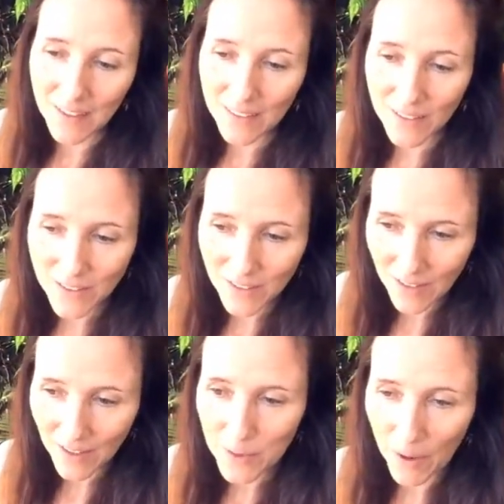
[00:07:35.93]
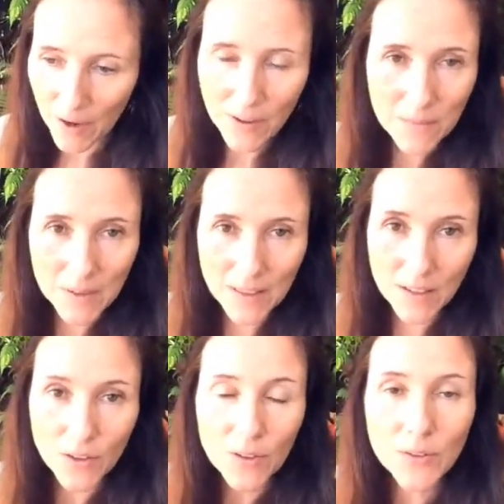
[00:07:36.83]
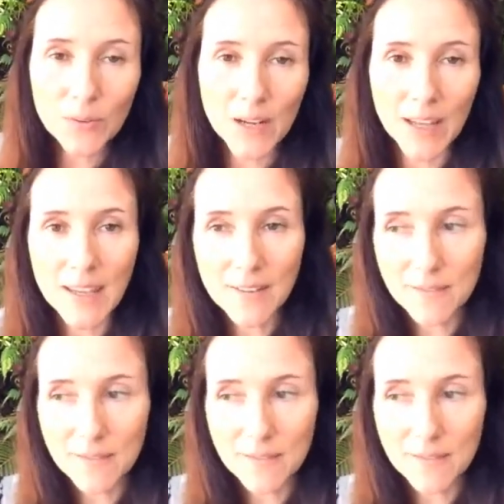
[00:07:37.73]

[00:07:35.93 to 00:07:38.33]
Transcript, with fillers: there's another part of me that knows when I get